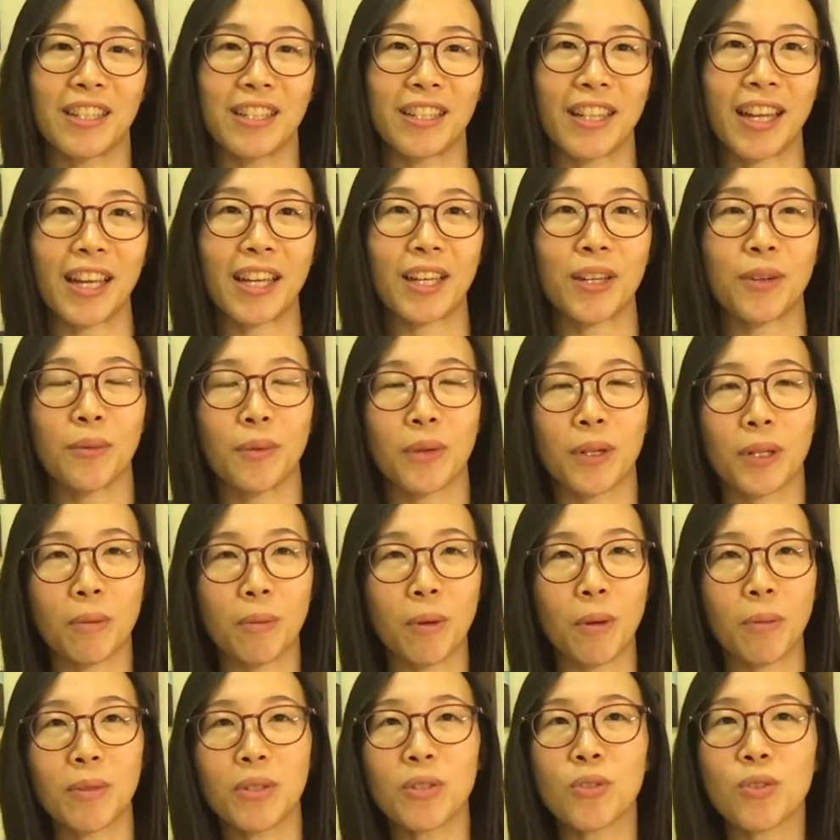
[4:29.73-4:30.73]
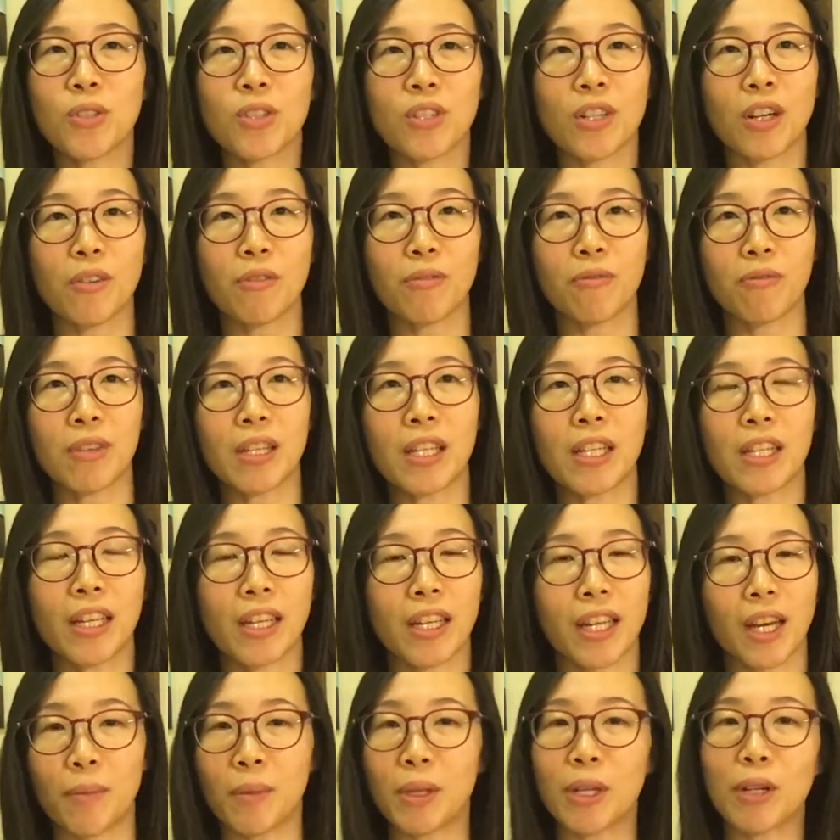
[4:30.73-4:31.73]
Like the moment you start
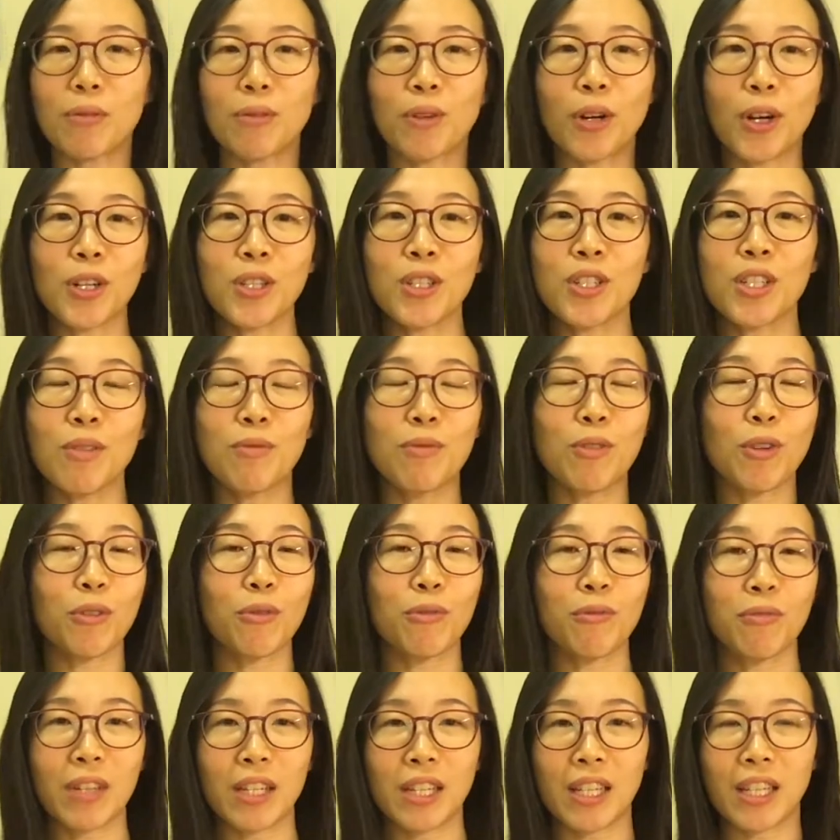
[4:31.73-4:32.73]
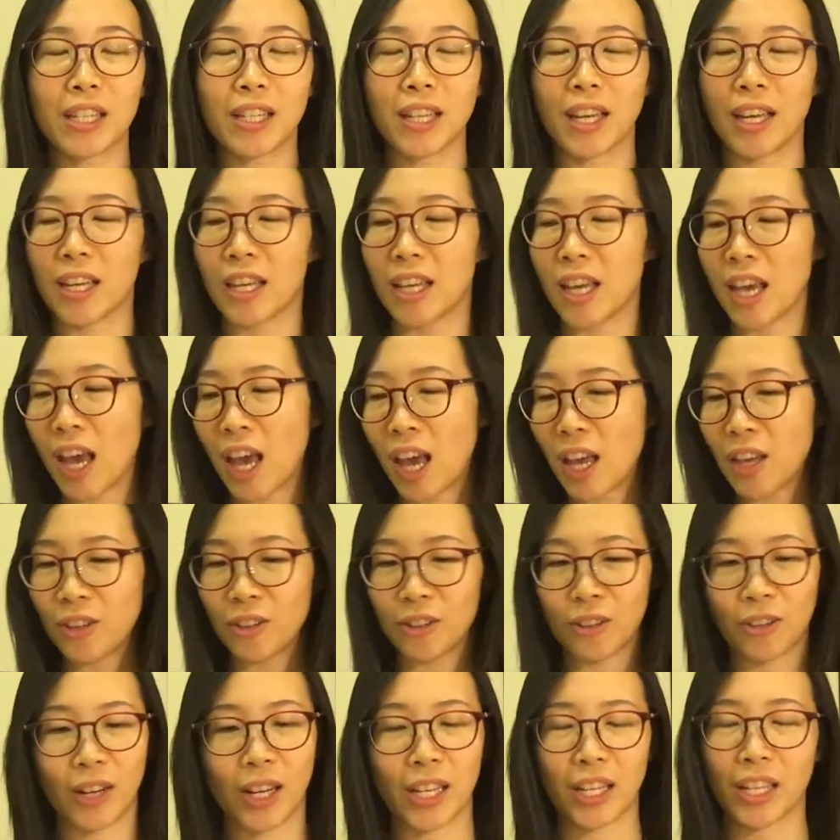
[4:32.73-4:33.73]
feeling, of course, if you're feeling like,
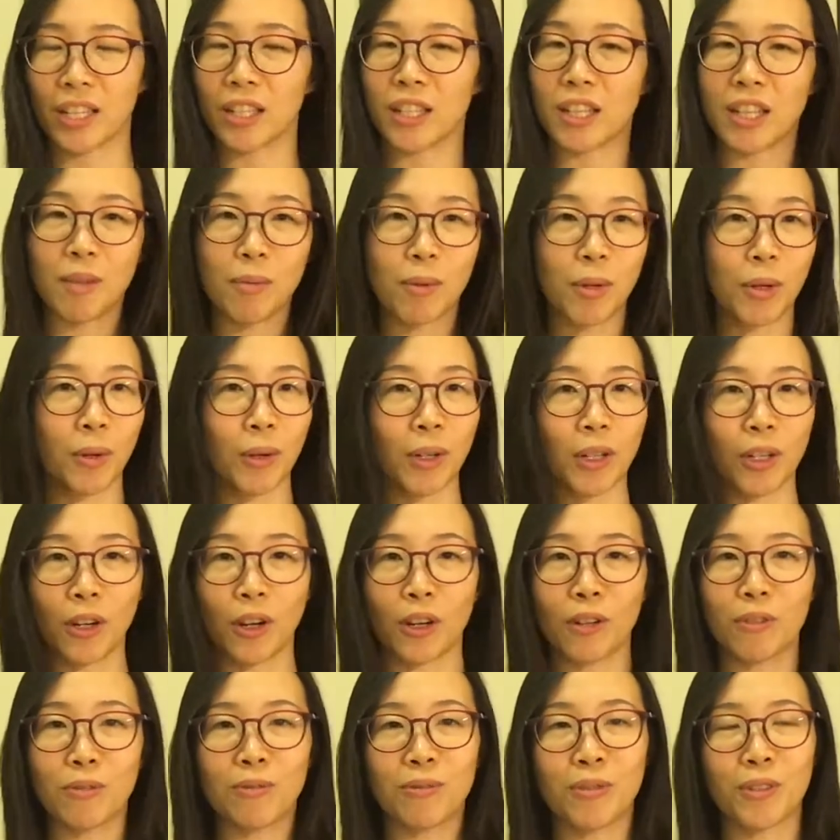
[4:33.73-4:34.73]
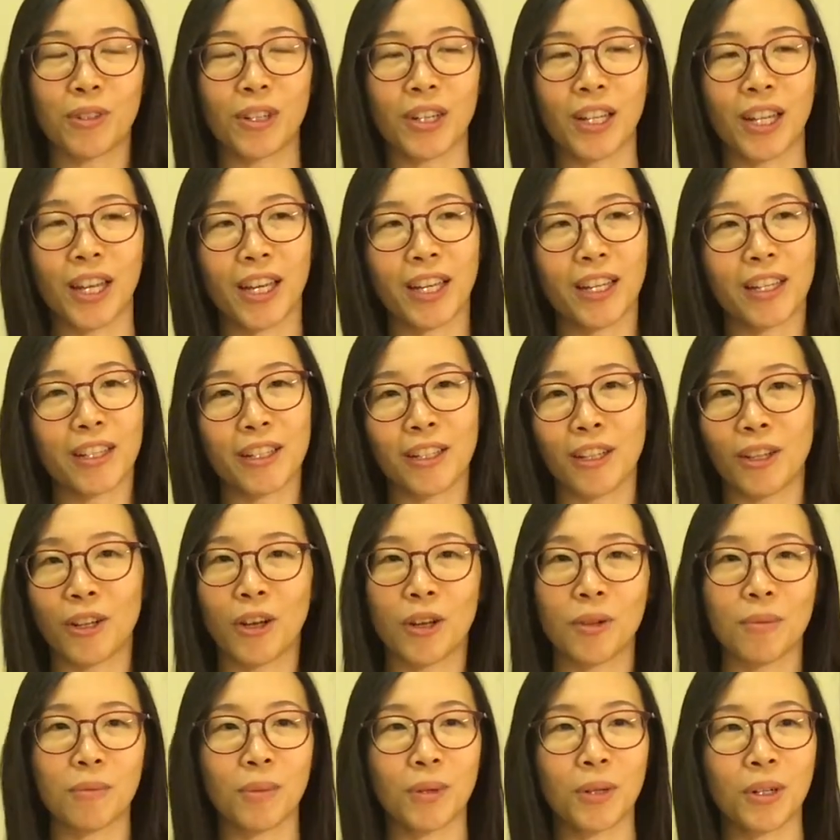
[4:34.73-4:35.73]
I can keep going on for like a
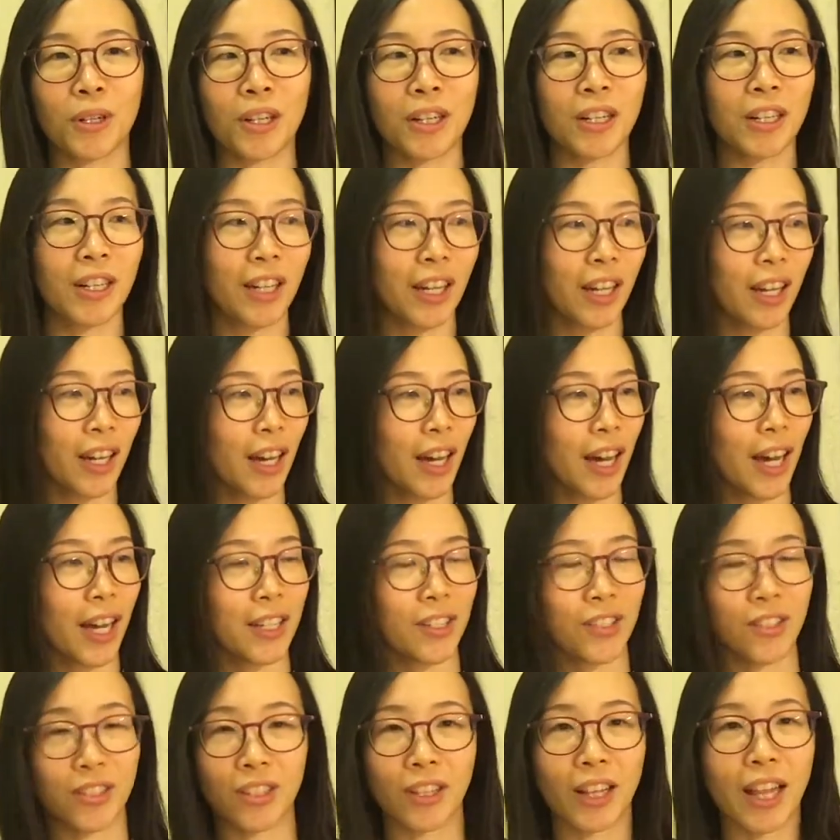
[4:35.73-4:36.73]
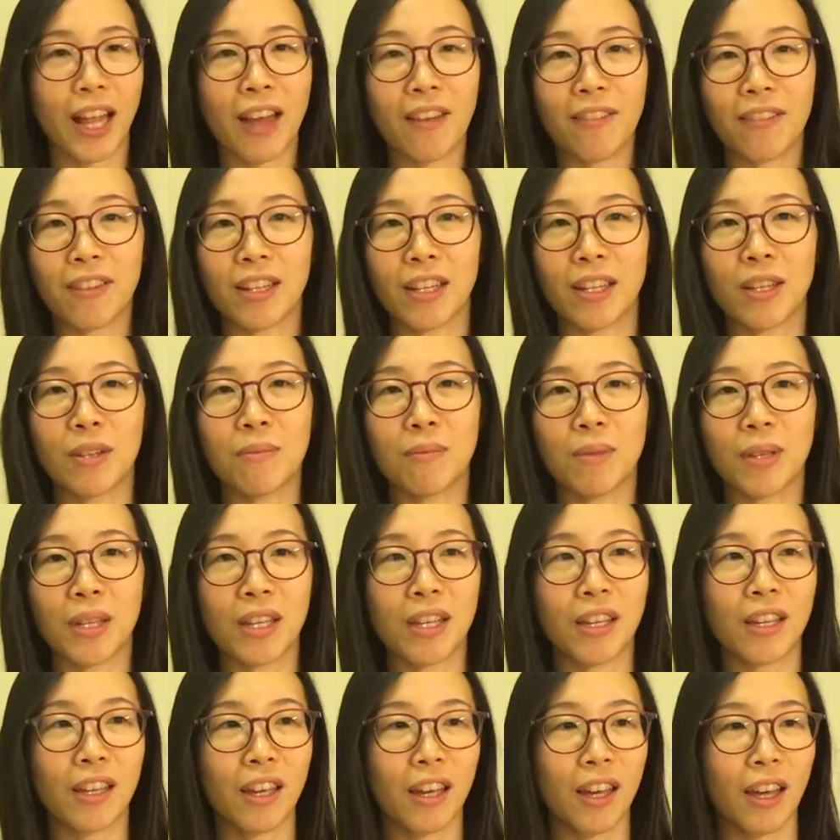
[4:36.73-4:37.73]
lot more, I still have it in
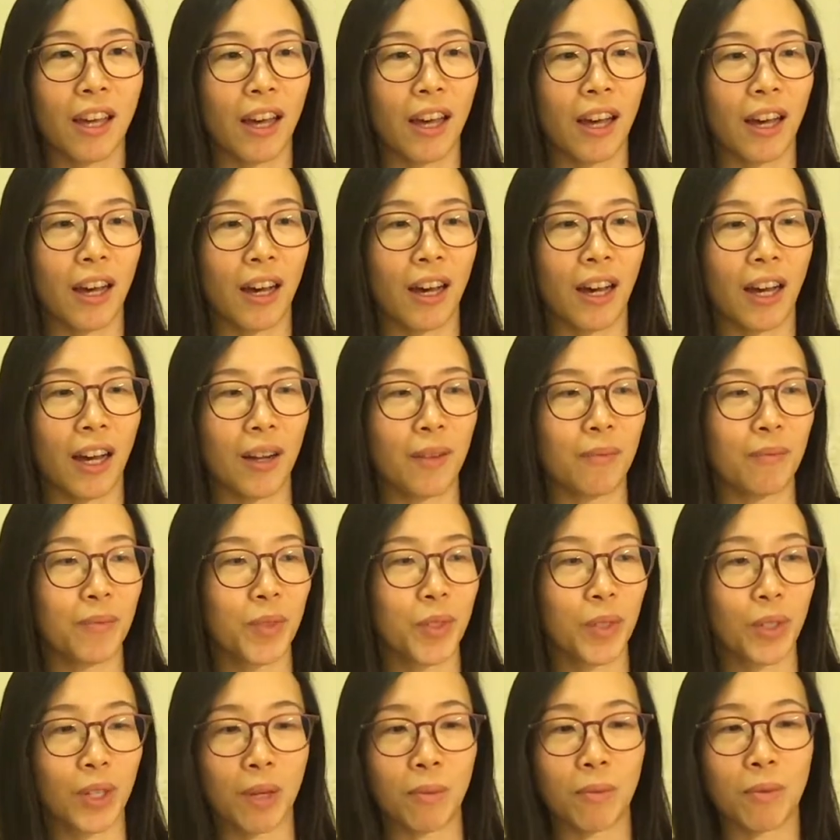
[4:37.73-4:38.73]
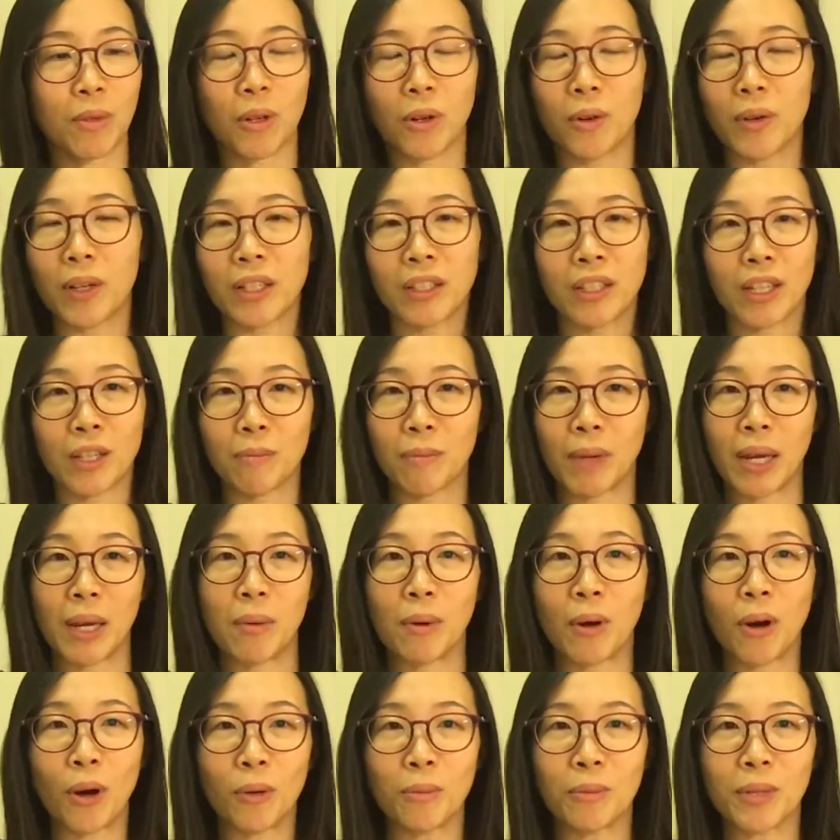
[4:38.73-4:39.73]
me to keep going, then by
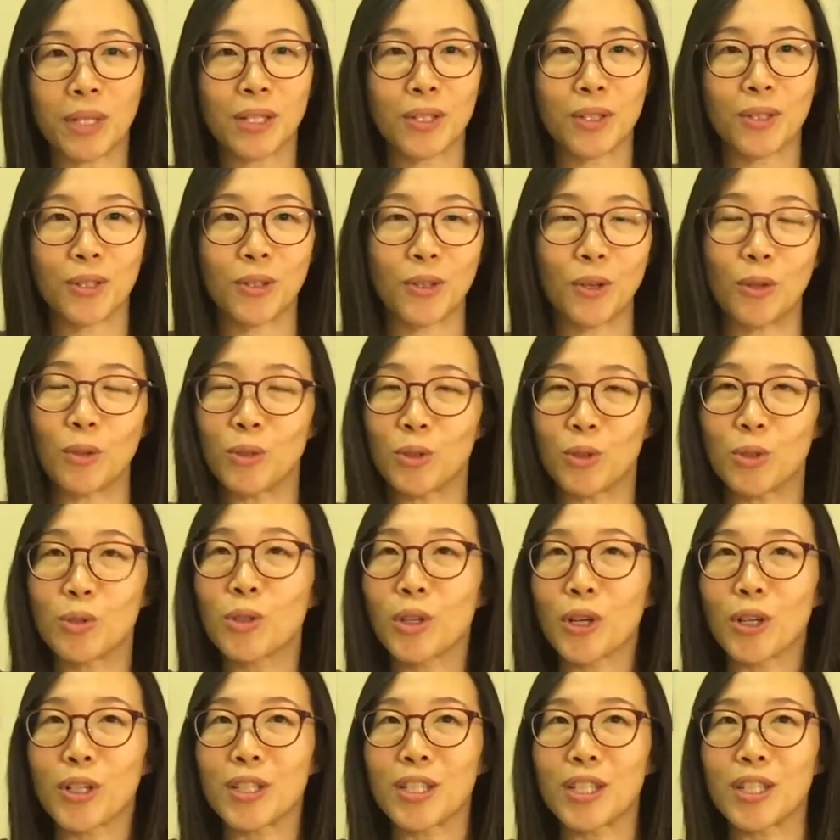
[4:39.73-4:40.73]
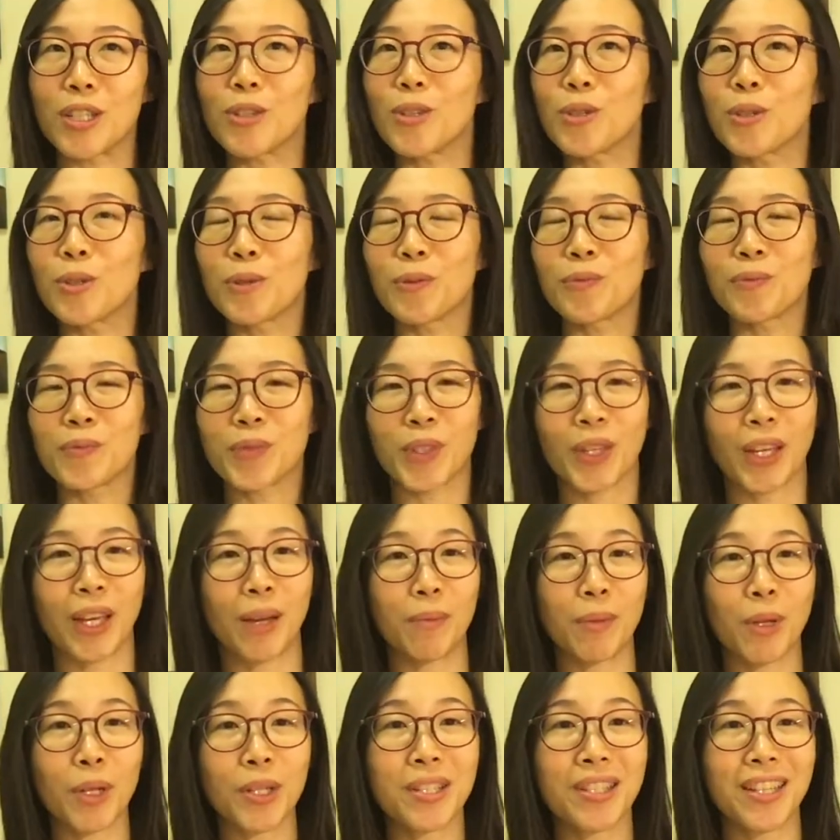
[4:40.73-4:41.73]
all means, do continue. Okay,
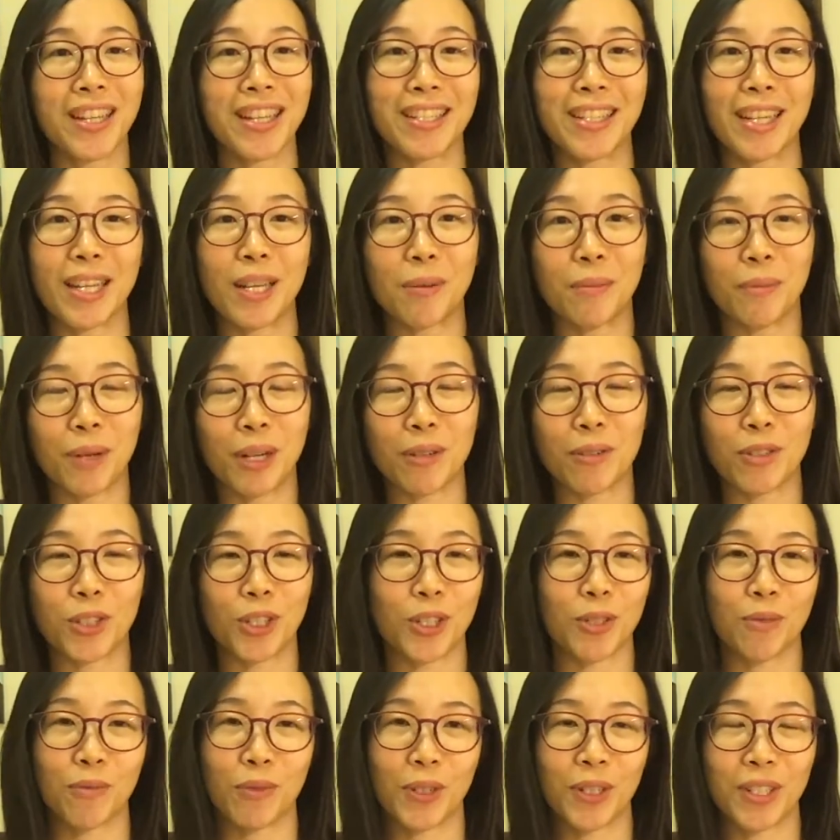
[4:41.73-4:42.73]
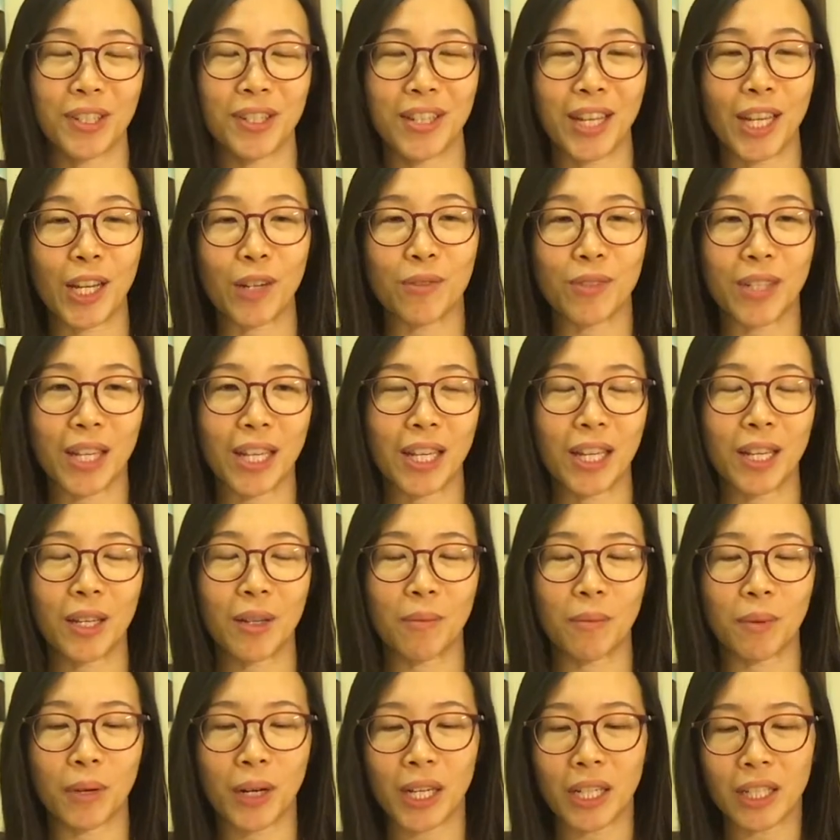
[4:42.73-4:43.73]
I'm not saying take a break just for the sake of taking
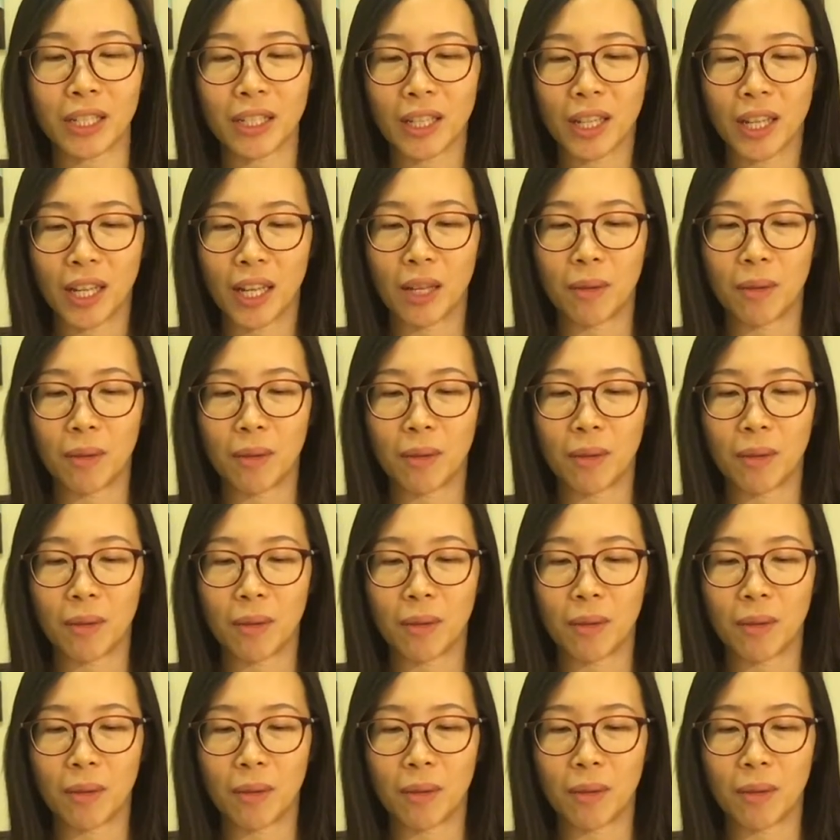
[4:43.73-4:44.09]
a break.